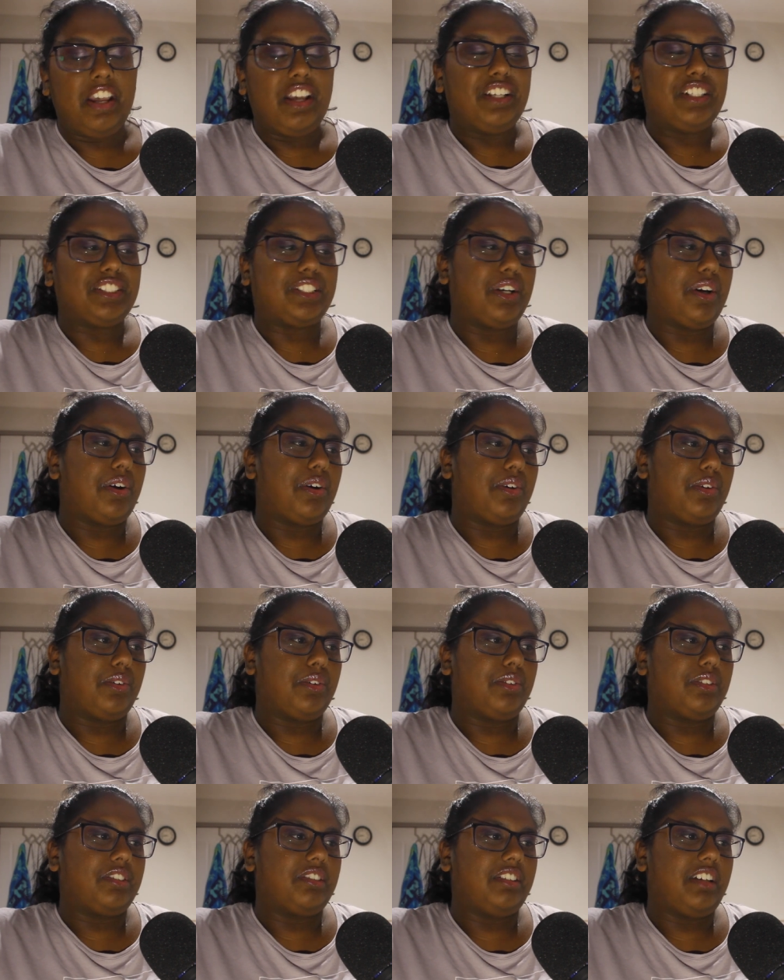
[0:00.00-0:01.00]

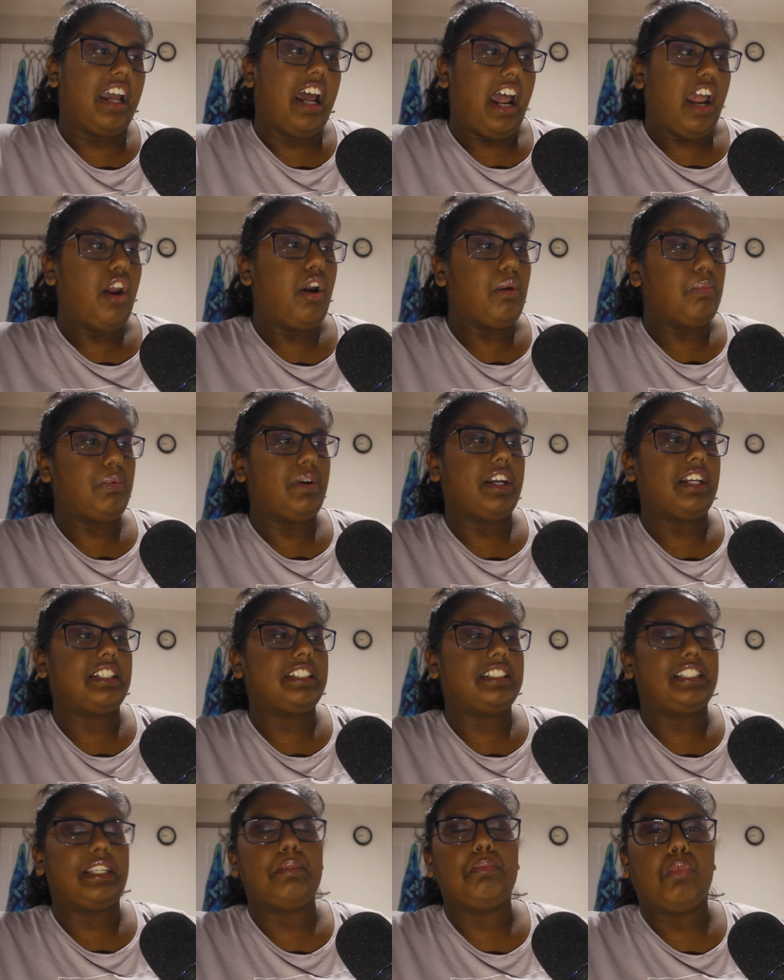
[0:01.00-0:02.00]
So, yeah, I hope we get to
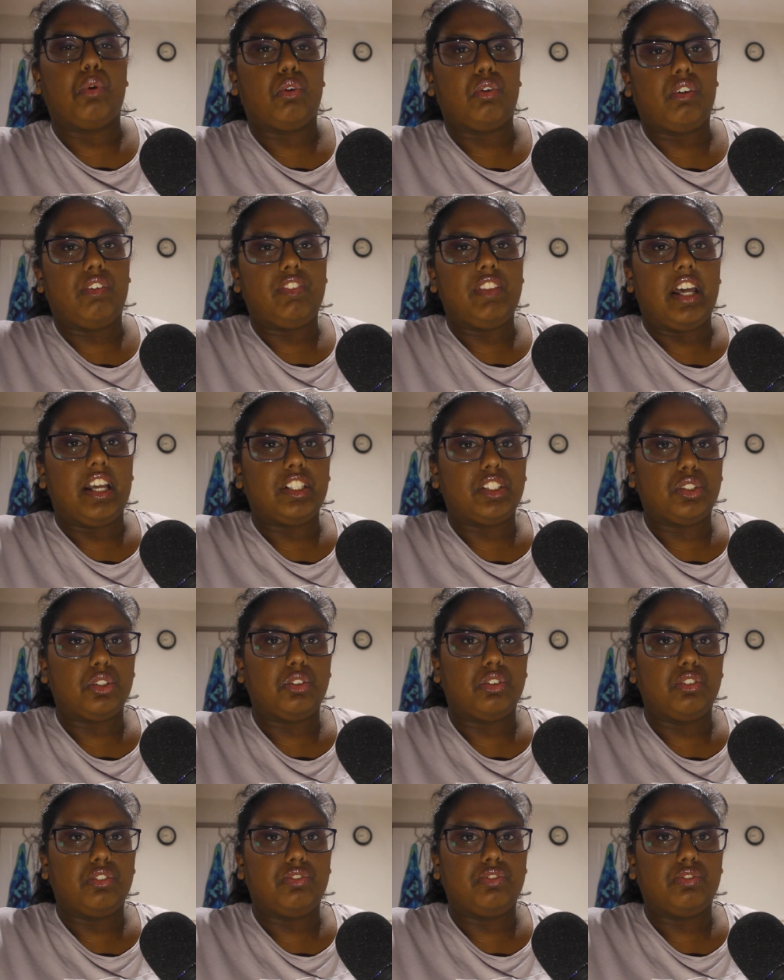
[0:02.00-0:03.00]
see more of that sort
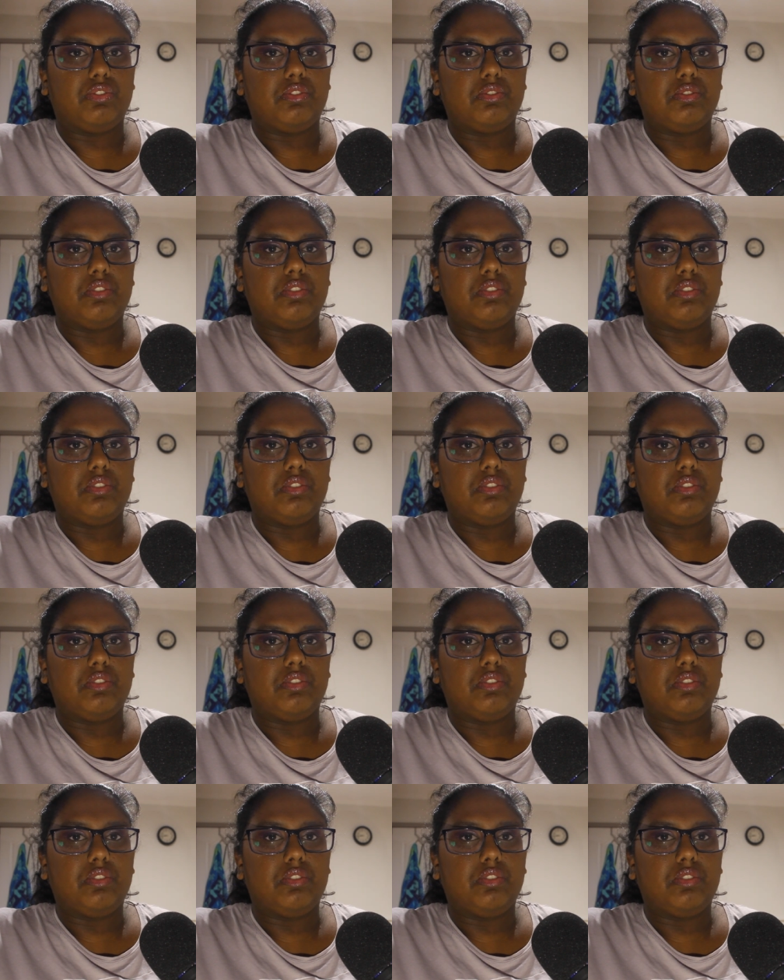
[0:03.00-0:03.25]
of,